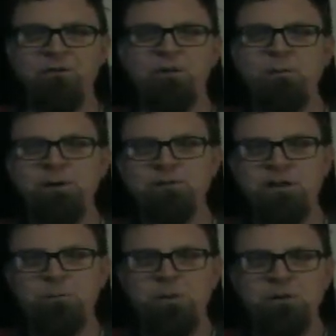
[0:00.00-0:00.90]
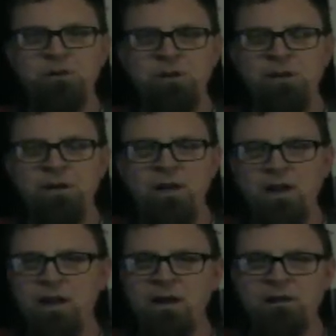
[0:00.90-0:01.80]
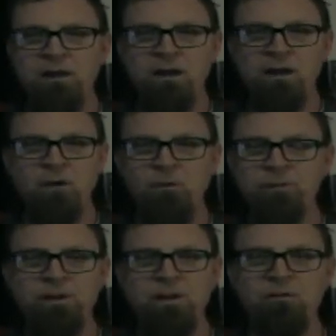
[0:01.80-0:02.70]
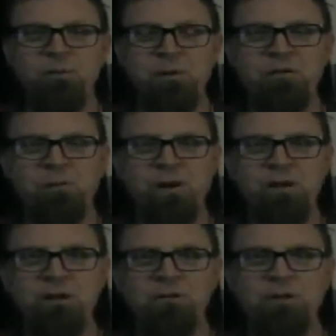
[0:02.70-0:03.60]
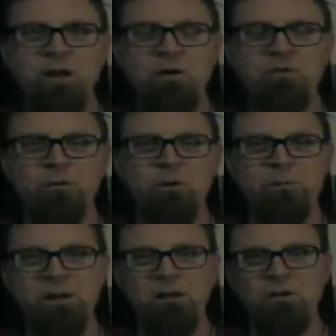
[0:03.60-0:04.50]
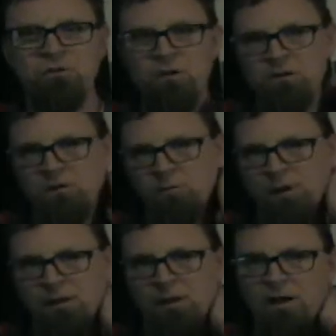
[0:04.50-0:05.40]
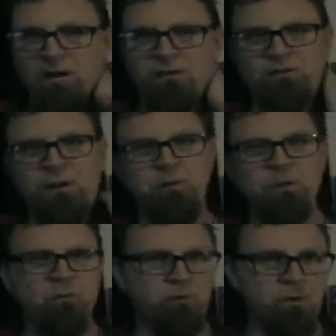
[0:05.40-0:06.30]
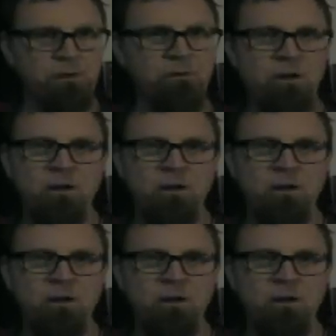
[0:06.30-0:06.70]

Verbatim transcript: It's going to be a textbook and uh, hopefully it gives me some ideas on how I should run my Kickstarter when uh, the time comes to run